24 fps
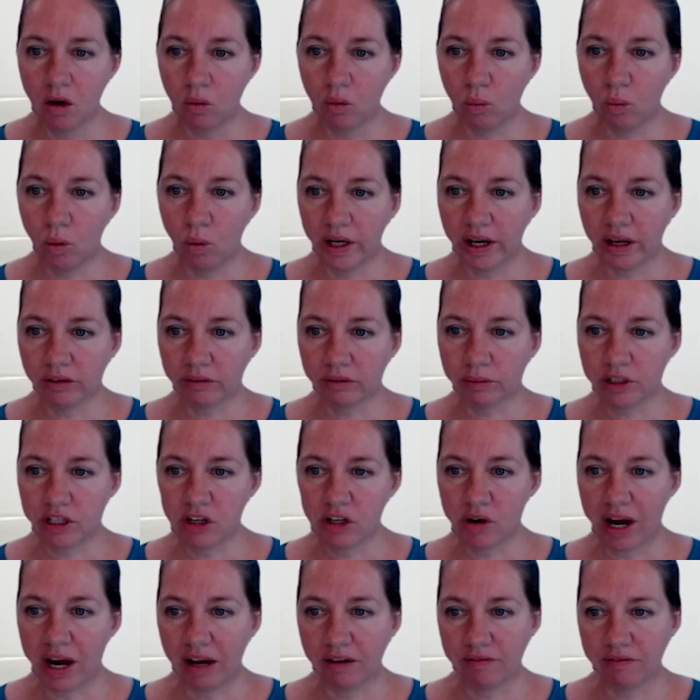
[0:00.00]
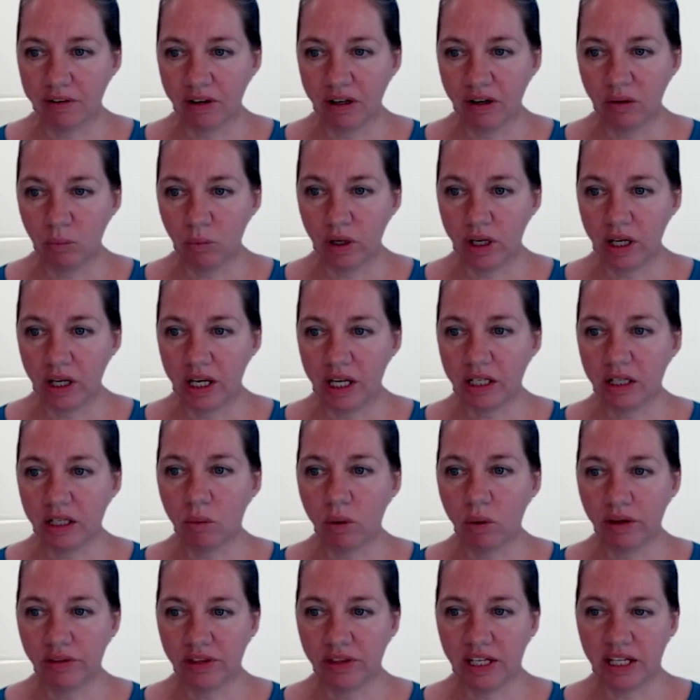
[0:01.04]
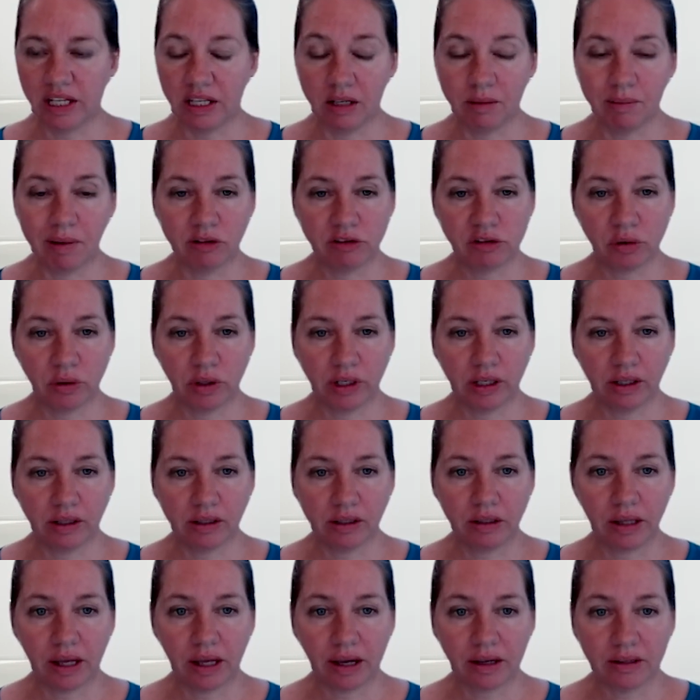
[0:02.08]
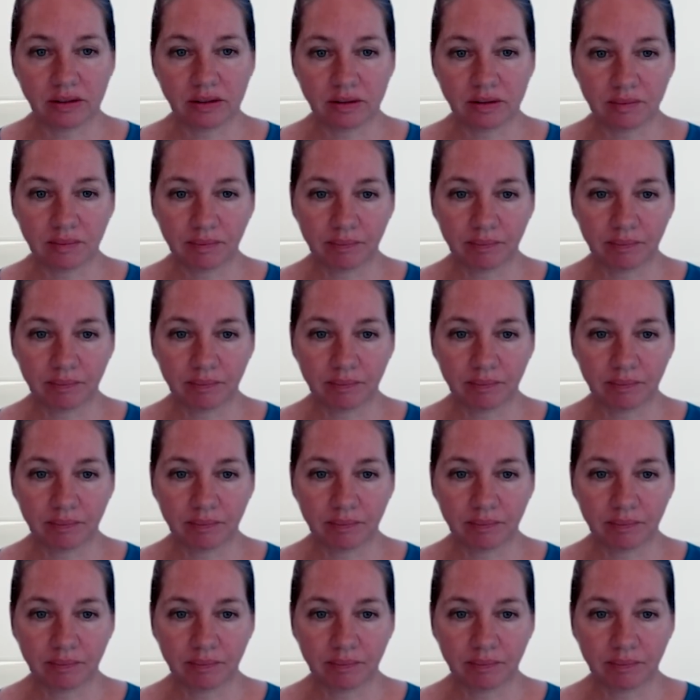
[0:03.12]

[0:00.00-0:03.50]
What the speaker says: What else would you add for anyone thinking about joining class?